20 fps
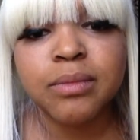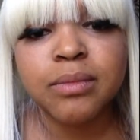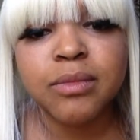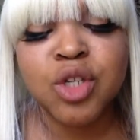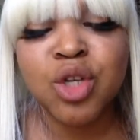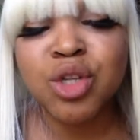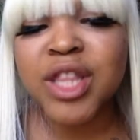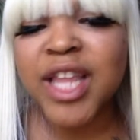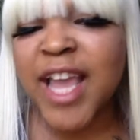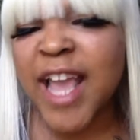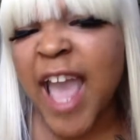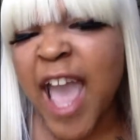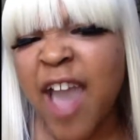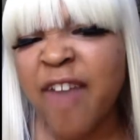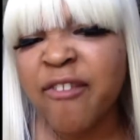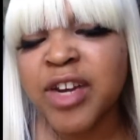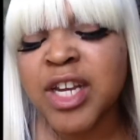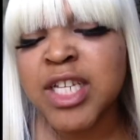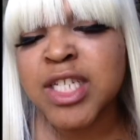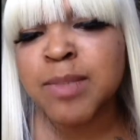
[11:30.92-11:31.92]
You think
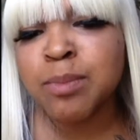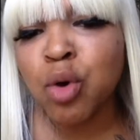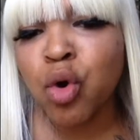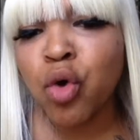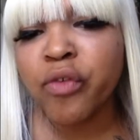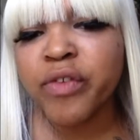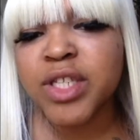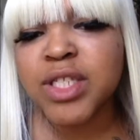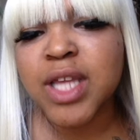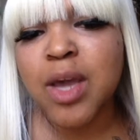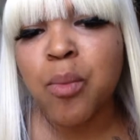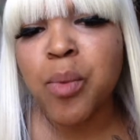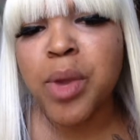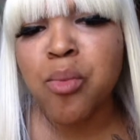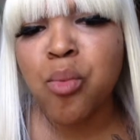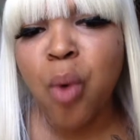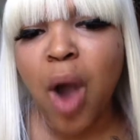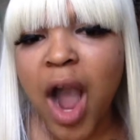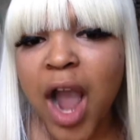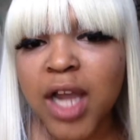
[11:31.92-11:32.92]
half of these movies that we
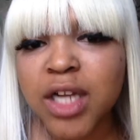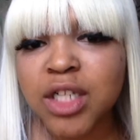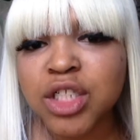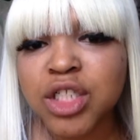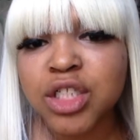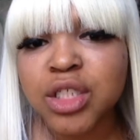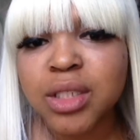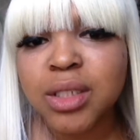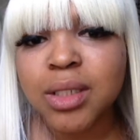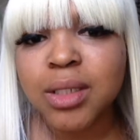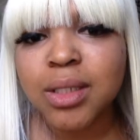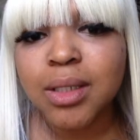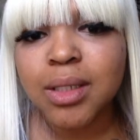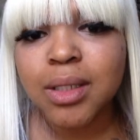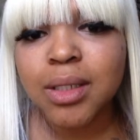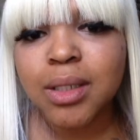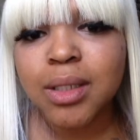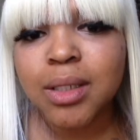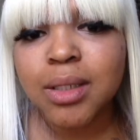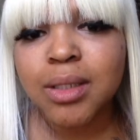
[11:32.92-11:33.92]
watch
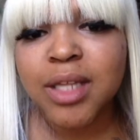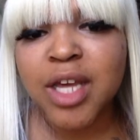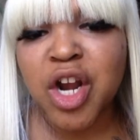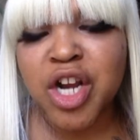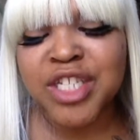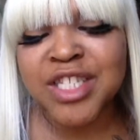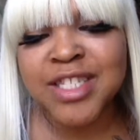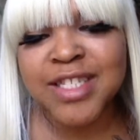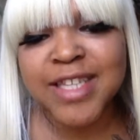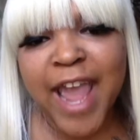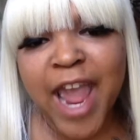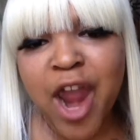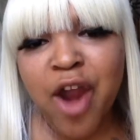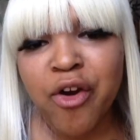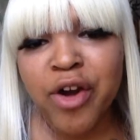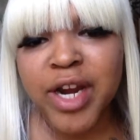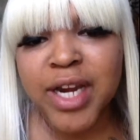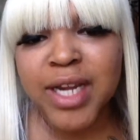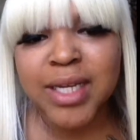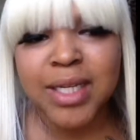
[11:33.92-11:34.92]
that are
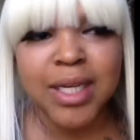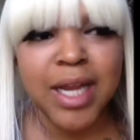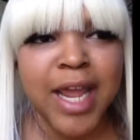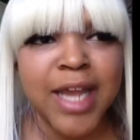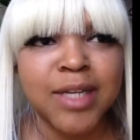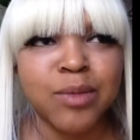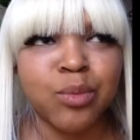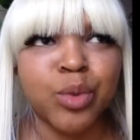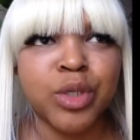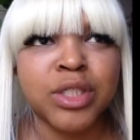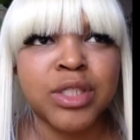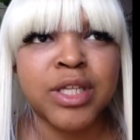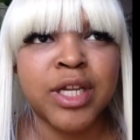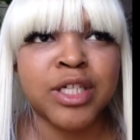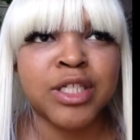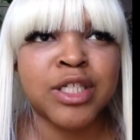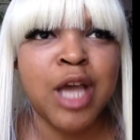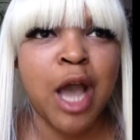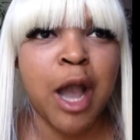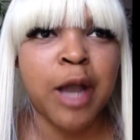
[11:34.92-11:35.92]
scary and
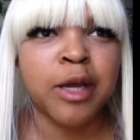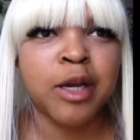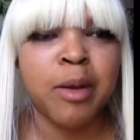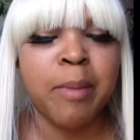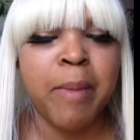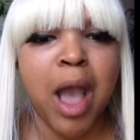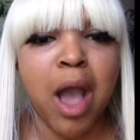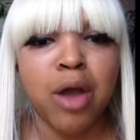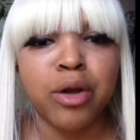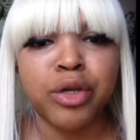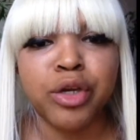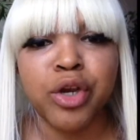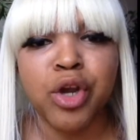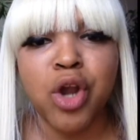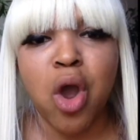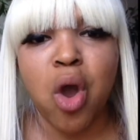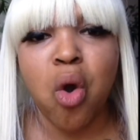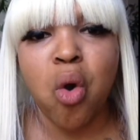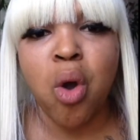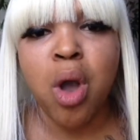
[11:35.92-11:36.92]
they're talking about, you
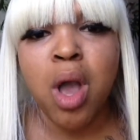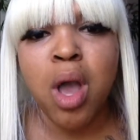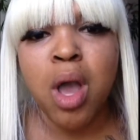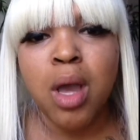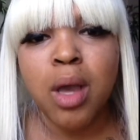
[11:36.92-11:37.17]
know,